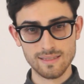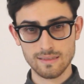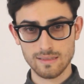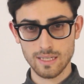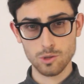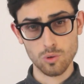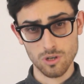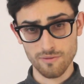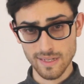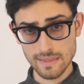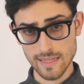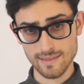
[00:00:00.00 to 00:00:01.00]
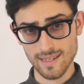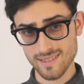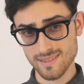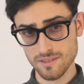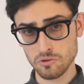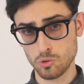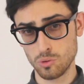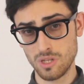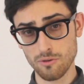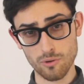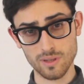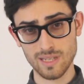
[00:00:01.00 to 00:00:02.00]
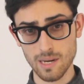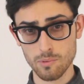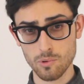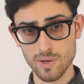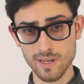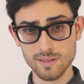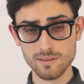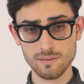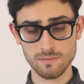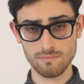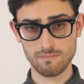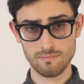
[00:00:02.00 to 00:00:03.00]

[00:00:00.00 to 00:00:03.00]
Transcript: as each one of us has access to different cameras,